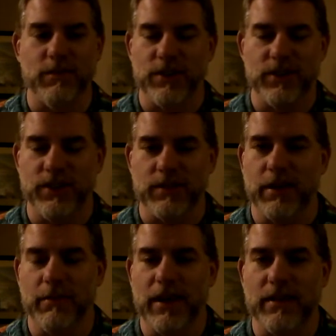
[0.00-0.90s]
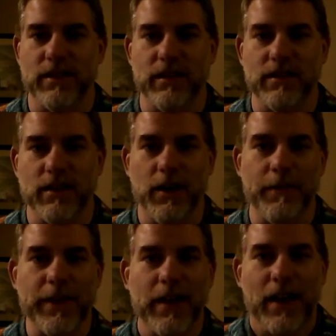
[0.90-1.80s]
which has just been amazing. So
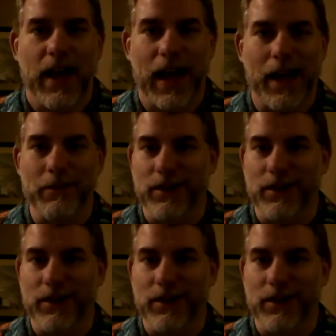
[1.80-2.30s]
I'm